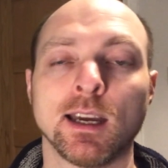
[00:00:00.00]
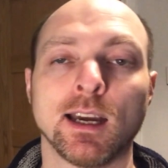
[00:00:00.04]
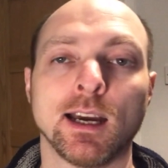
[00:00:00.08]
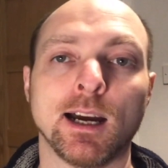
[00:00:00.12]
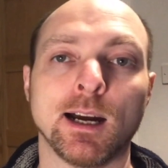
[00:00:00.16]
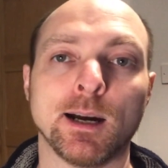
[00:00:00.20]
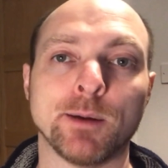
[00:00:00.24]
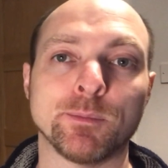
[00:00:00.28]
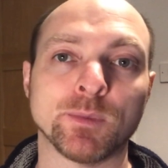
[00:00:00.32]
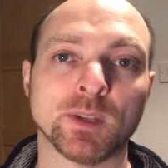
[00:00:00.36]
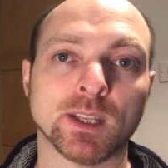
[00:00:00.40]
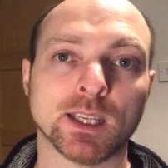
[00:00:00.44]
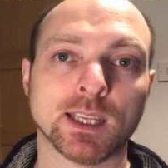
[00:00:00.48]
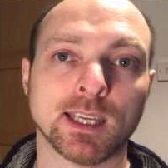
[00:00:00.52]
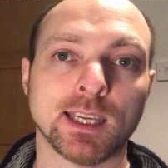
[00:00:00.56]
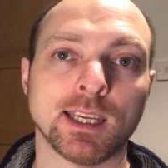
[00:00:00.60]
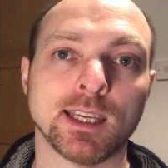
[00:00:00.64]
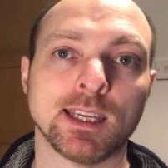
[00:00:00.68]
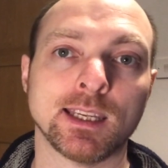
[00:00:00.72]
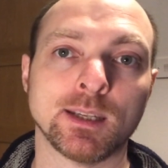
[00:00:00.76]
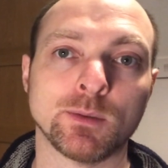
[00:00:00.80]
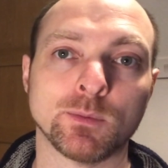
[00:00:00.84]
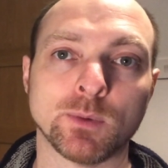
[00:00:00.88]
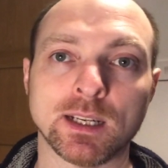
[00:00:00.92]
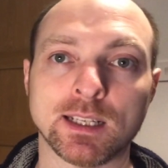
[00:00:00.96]
The
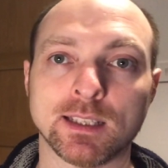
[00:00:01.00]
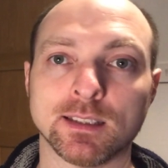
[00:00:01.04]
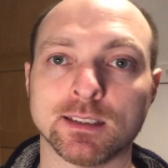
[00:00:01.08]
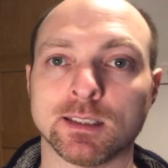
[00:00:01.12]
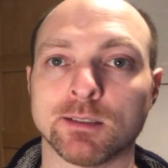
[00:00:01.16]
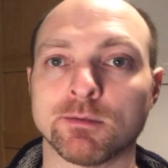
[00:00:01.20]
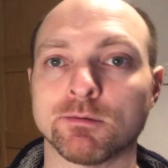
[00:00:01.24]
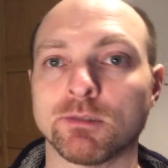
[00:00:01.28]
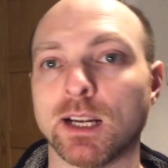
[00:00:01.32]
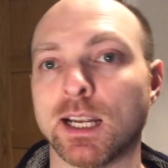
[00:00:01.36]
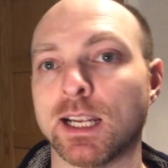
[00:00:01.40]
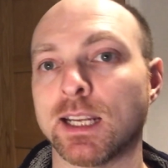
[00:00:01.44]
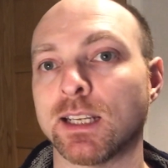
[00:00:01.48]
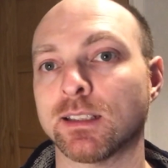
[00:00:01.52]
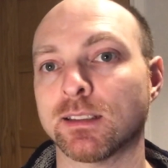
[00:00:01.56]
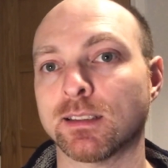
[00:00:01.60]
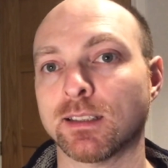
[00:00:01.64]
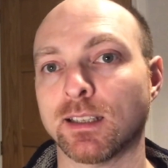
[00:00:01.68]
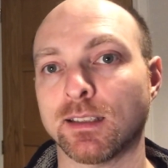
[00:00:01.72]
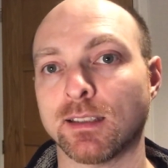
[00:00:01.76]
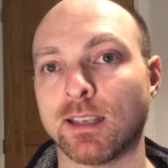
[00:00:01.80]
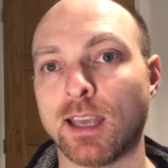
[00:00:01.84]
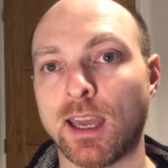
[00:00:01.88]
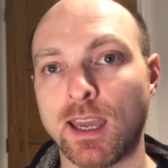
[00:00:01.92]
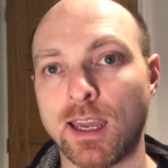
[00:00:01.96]
key, when it's in range,
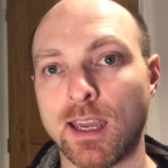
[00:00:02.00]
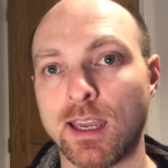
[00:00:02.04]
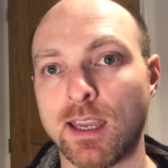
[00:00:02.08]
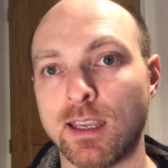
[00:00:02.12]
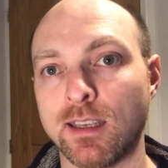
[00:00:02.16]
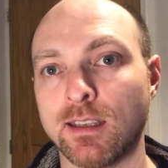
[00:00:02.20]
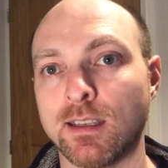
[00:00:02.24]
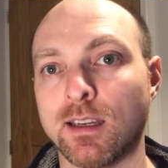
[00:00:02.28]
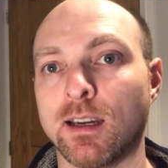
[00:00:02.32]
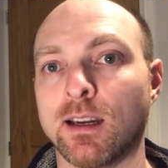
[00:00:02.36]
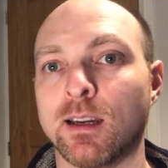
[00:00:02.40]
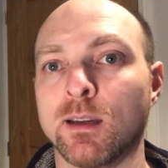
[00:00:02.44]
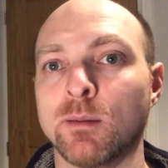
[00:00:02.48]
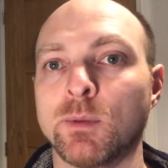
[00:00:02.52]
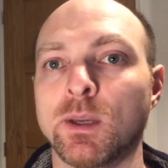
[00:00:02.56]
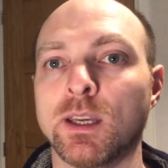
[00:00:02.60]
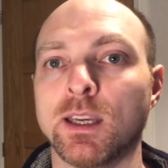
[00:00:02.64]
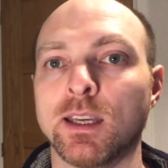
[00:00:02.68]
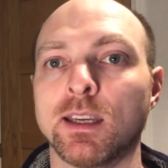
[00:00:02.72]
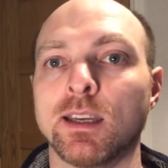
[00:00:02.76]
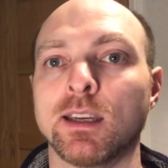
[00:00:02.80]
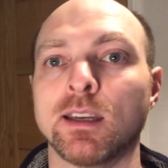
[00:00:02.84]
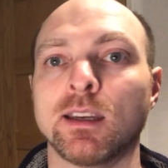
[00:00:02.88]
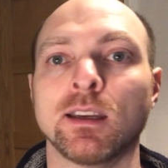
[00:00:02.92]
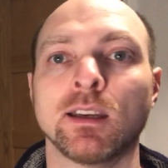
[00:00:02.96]
says, "Hey, yeah, I'm
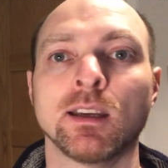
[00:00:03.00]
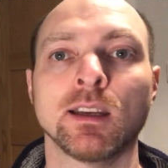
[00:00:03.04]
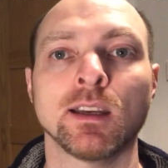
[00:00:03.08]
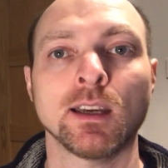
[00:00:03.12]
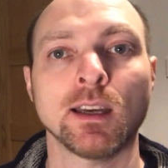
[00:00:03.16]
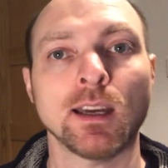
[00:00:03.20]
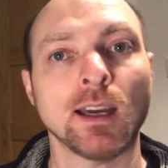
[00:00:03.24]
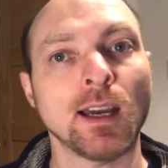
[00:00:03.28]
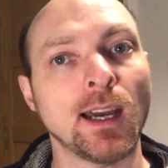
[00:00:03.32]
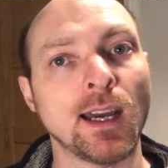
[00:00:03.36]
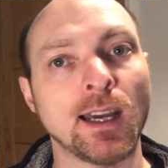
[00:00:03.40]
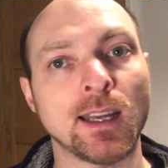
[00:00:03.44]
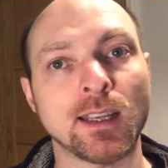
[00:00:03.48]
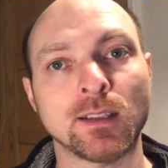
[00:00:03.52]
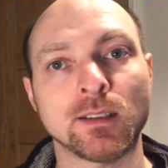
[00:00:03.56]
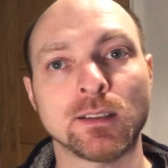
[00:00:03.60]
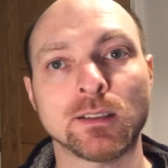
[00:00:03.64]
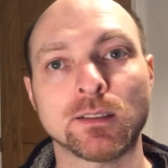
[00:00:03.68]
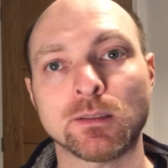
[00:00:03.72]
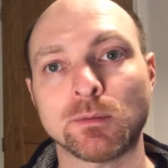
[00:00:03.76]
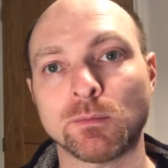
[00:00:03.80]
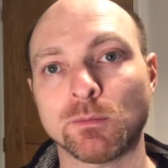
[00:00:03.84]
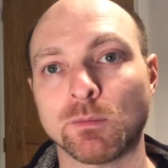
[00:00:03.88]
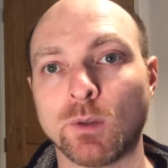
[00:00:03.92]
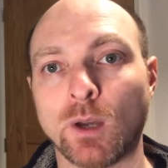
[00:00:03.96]
here,"
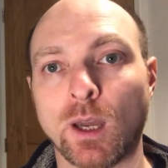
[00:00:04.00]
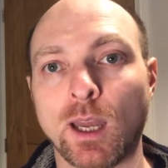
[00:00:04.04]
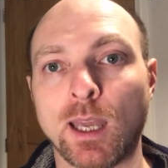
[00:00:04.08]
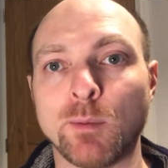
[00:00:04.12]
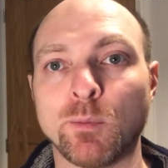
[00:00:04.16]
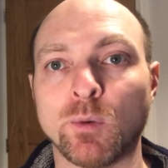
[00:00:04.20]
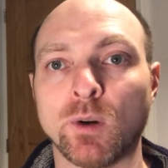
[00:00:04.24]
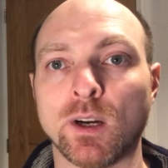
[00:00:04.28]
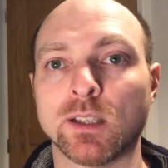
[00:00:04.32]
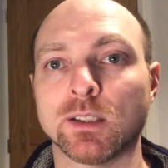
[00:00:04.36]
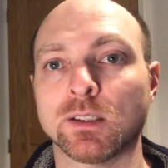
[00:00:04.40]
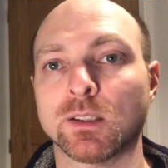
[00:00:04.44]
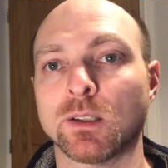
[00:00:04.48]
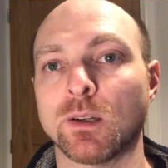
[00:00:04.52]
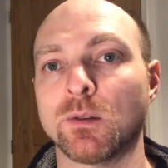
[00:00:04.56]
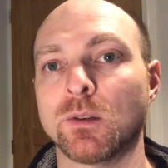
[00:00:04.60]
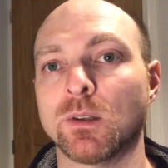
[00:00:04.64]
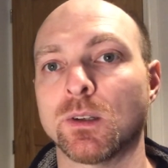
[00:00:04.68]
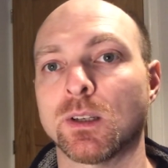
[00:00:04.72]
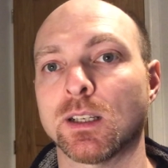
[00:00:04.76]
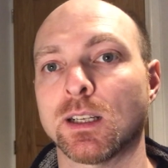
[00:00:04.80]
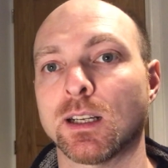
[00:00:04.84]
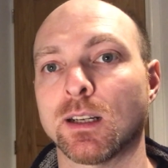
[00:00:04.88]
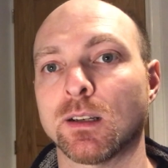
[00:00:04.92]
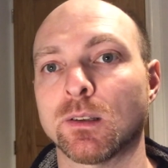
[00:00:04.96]
and hey presto,
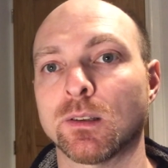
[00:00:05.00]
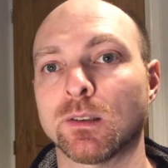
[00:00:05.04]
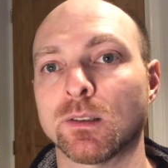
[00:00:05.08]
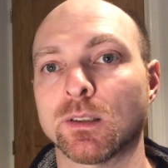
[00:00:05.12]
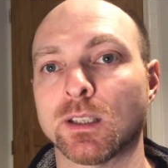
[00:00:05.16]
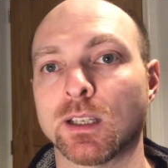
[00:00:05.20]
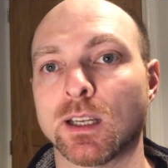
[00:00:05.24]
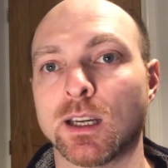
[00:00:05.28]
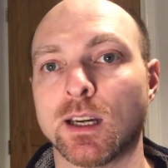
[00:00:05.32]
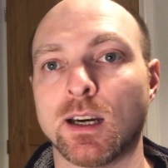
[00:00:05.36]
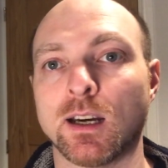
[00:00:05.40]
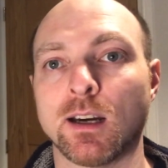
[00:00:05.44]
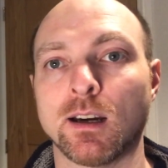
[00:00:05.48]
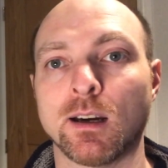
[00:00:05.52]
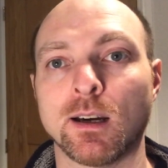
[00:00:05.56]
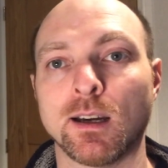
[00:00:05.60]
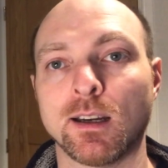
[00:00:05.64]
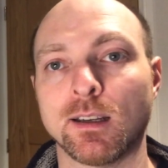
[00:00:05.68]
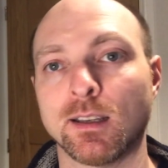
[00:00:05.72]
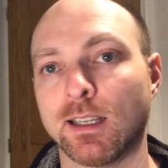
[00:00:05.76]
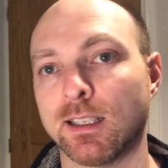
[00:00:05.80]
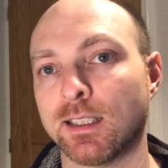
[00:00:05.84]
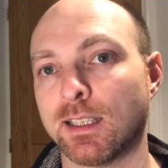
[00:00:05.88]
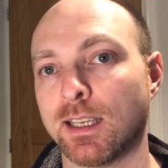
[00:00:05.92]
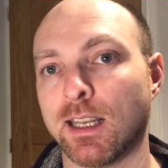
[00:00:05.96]
you can unlock the
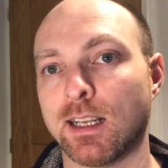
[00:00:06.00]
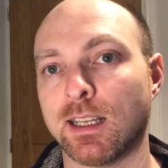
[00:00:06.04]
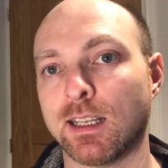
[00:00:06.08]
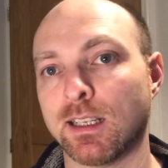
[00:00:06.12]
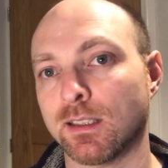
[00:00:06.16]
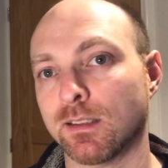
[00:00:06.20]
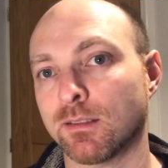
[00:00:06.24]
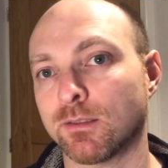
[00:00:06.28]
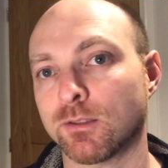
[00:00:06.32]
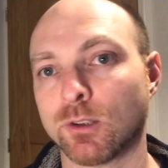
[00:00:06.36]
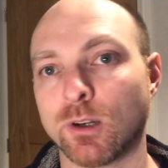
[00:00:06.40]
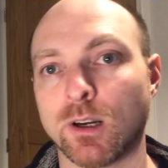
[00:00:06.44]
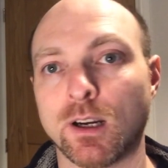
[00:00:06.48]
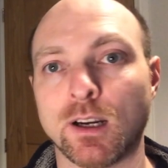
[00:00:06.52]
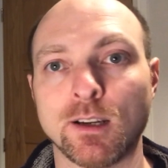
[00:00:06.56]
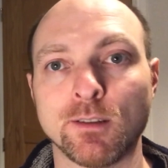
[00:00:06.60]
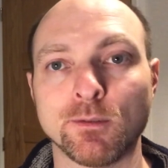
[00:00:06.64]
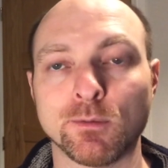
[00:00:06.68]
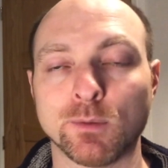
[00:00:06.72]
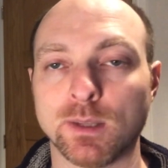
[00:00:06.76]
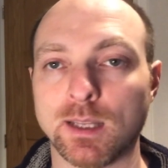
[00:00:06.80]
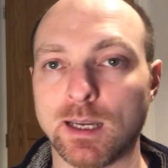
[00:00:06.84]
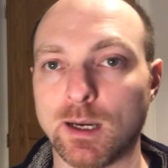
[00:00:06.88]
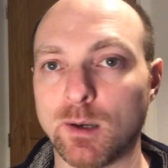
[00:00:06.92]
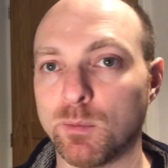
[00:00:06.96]
car, get in,
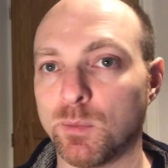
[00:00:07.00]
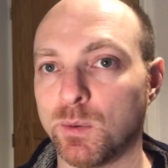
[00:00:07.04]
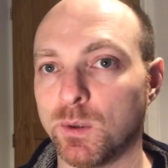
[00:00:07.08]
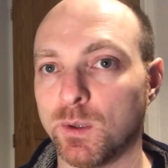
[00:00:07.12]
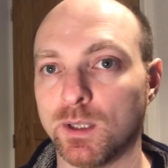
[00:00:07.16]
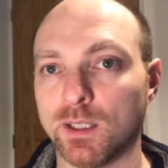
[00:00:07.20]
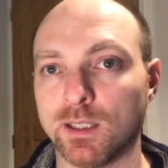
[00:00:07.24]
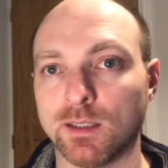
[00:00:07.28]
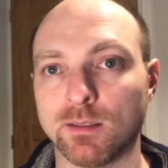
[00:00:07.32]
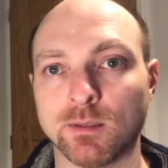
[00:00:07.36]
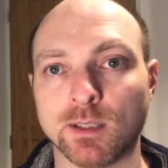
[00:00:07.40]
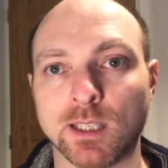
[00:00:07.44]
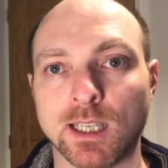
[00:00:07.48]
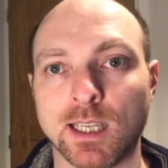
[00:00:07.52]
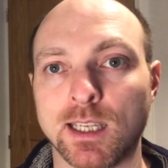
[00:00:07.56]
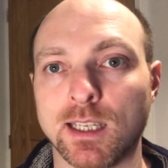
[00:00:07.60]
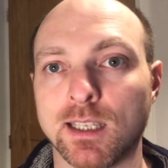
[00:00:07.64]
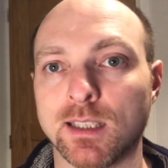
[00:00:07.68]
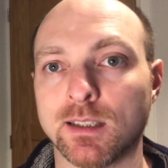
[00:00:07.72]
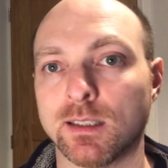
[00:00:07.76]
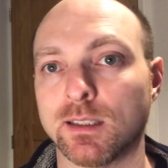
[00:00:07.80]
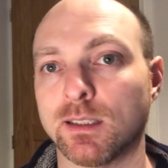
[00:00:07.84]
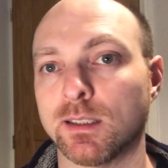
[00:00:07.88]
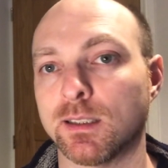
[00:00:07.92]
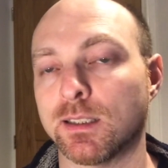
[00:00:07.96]
drive without putting the key
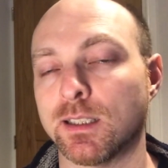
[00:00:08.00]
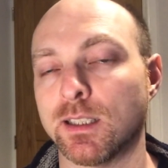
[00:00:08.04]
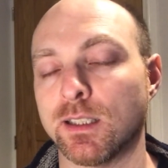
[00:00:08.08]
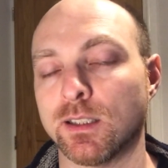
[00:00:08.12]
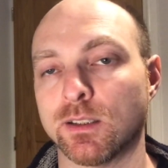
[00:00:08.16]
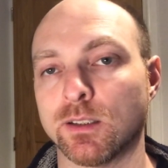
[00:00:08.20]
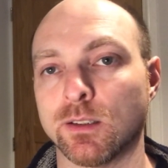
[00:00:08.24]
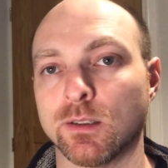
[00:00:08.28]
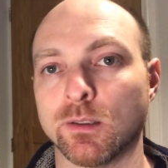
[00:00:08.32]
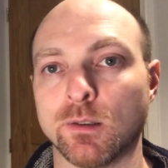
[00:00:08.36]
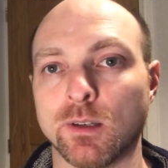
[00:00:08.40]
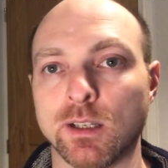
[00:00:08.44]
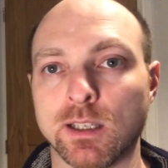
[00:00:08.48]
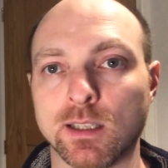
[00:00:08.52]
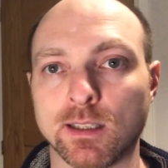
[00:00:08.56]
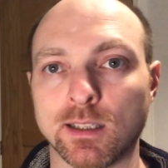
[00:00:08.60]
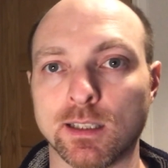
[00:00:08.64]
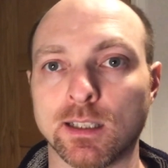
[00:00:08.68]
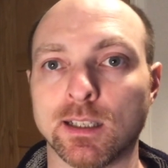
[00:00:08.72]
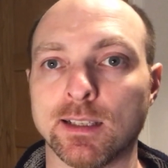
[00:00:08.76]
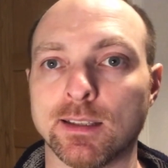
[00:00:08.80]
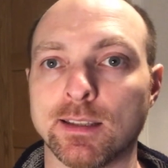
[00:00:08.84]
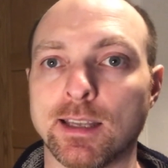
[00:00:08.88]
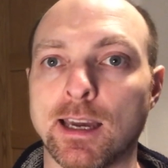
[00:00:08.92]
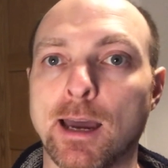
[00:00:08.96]
in the ignition or anything
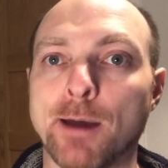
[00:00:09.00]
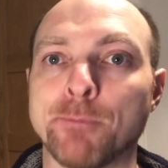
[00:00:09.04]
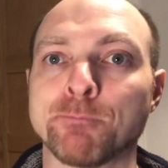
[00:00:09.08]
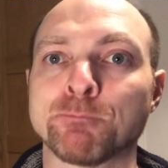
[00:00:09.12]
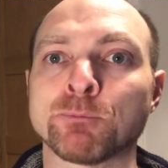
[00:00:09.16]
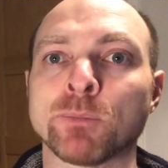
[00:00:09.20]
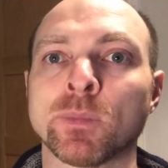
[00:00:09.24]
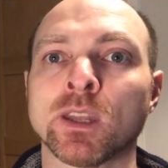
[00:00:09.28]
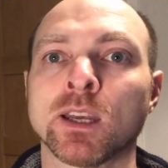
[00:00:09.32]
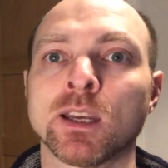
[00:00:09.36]
like that.